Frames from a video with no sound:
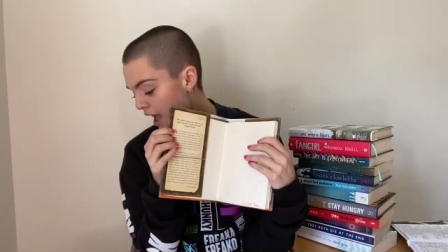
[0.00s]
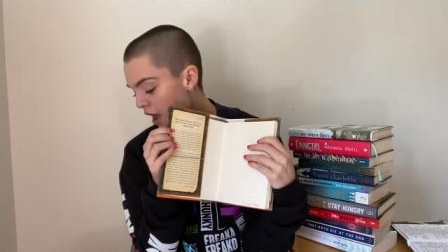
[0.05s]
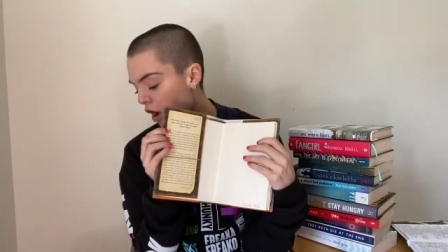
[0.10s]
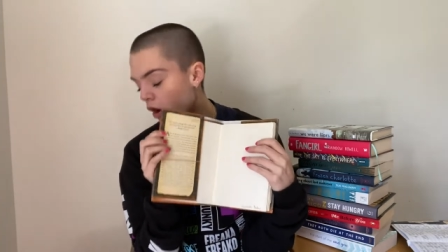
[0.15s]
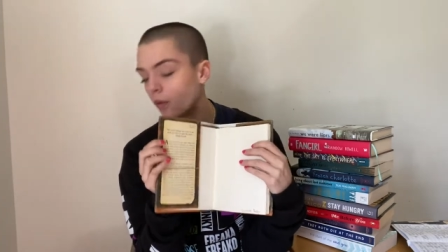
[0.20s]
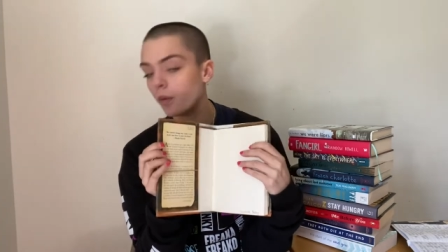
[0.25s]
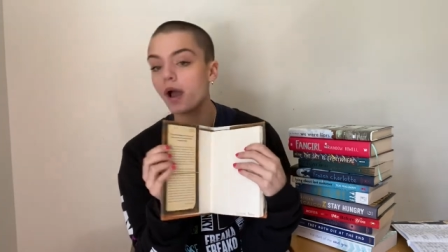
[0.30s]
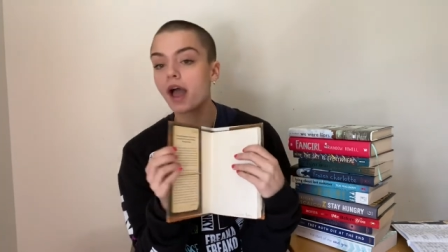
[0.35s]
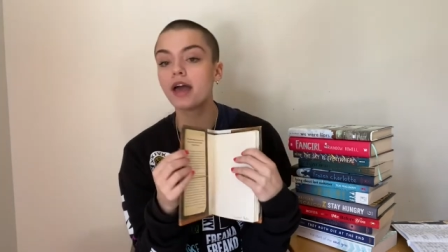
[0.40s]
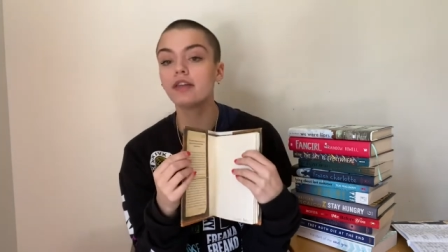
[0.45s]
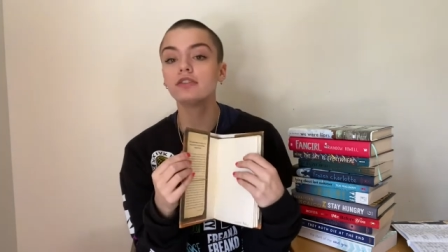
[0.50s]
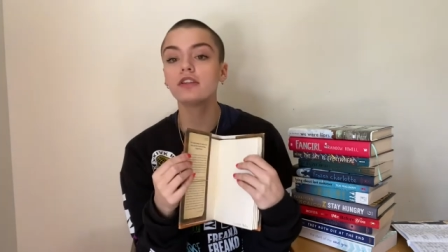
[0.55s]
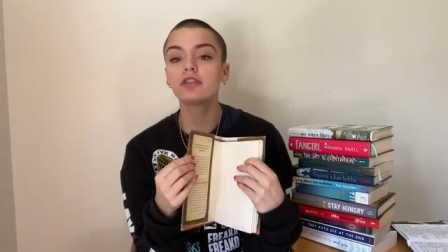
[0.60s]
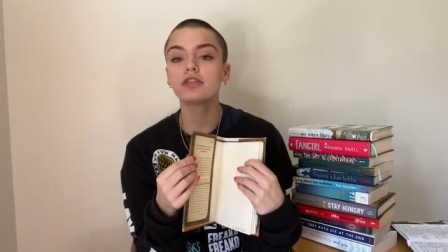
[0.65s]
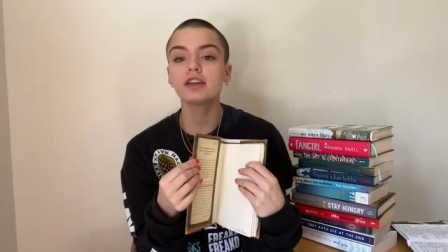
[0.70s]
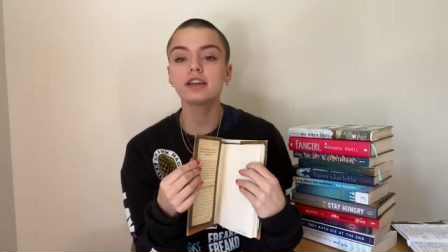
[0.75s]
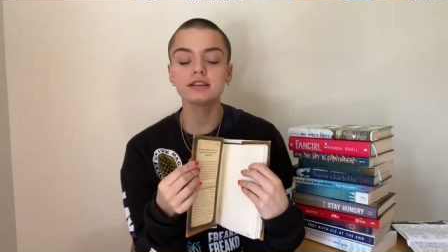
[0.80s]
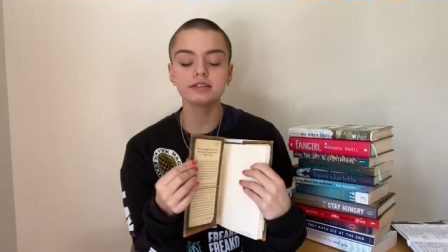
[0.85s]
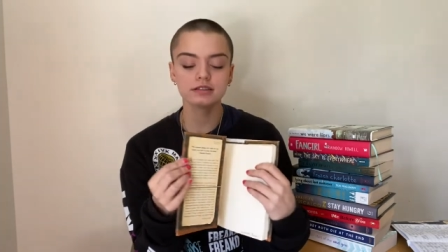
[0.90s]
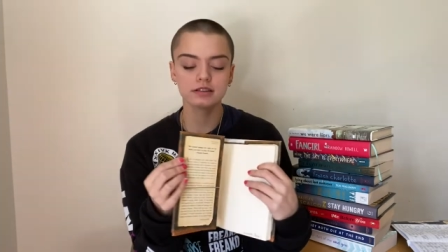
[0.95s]
Oh, and the
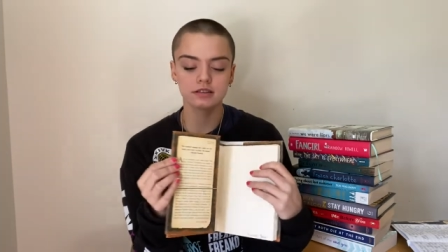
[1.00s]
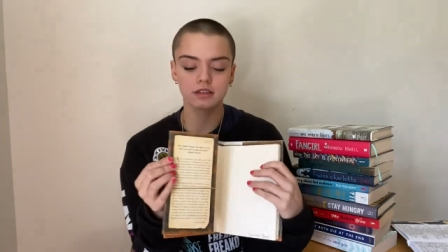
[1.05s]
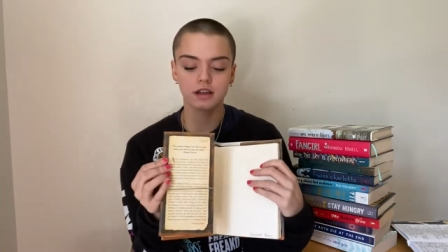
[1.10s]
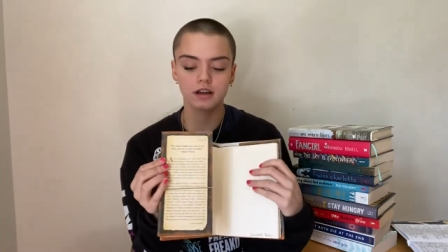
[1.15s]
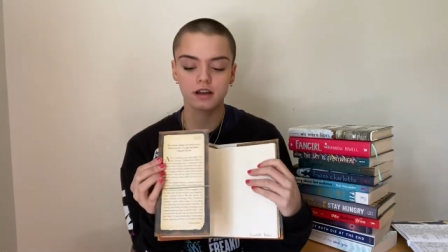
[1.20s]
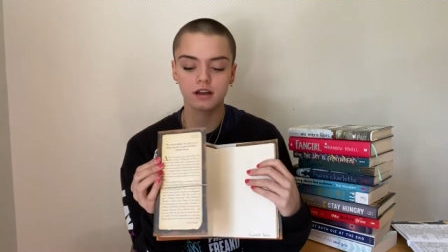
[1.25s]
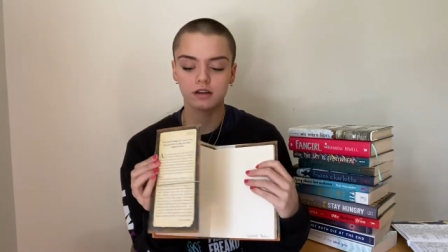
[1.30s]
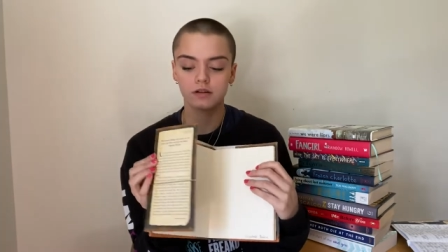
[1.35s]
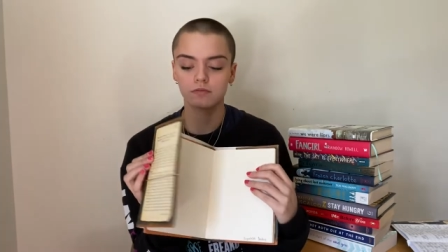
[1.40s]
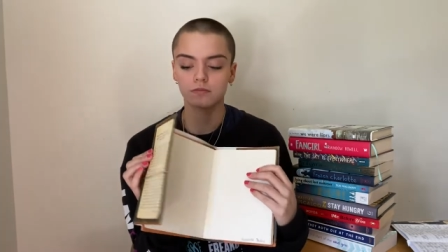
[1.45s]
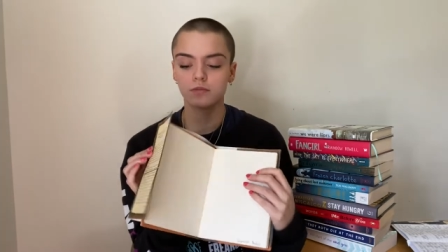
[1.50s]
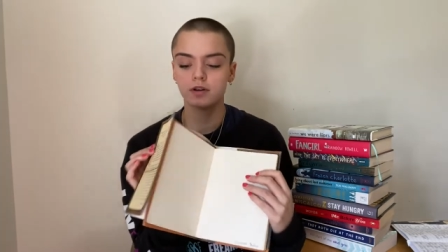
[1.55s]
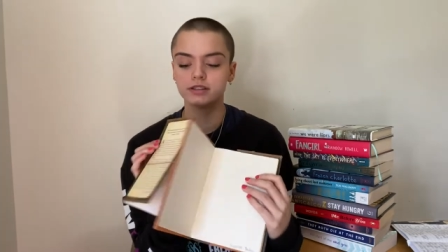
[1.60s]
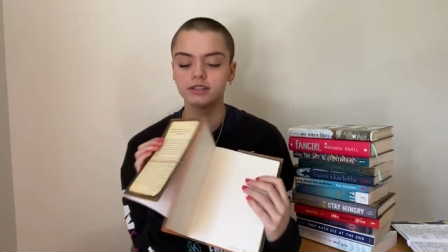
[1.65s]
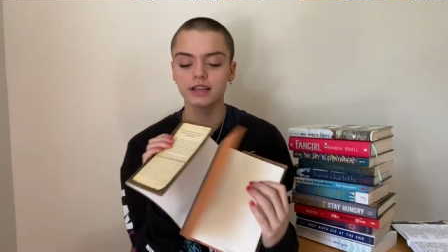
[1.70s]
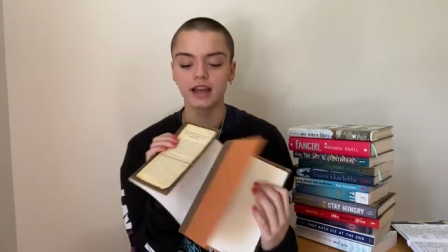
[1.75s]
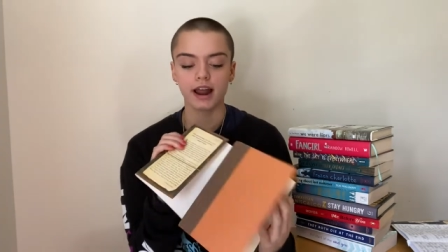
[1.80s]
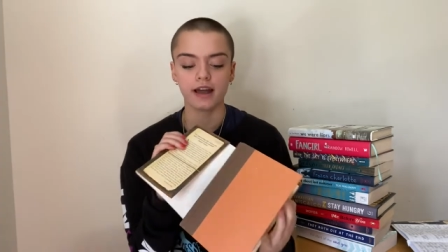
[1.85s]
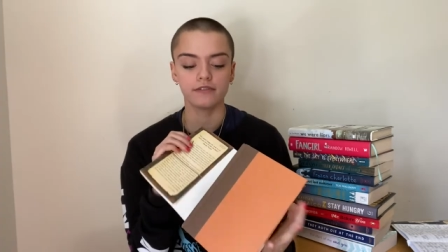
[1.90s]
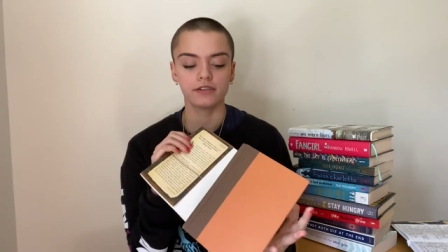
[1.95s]
thing the ones
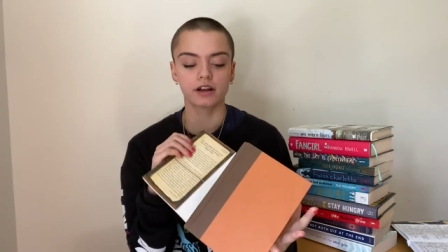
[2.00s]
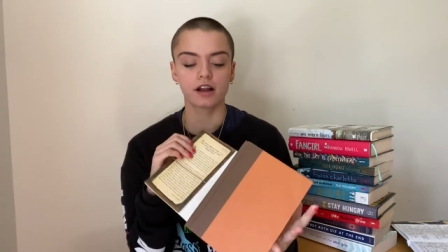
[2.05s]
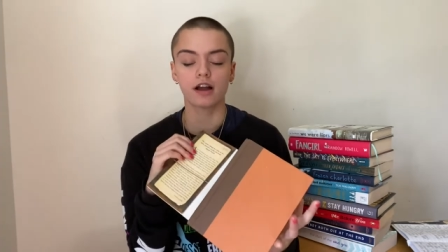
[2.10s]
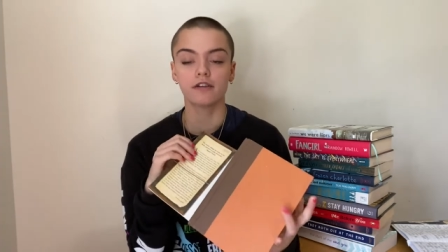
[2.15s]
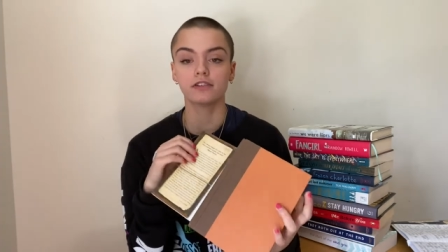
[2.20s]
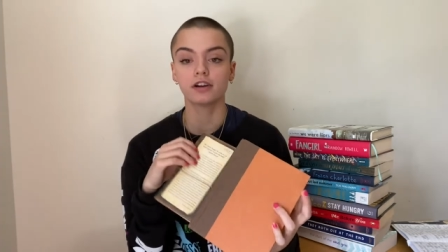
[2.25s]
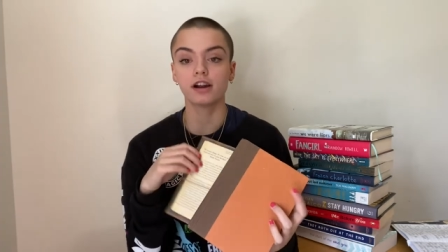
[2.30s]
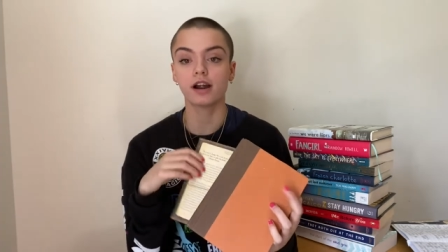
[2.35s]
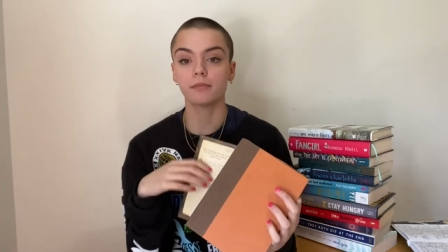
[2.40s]
that have a cover,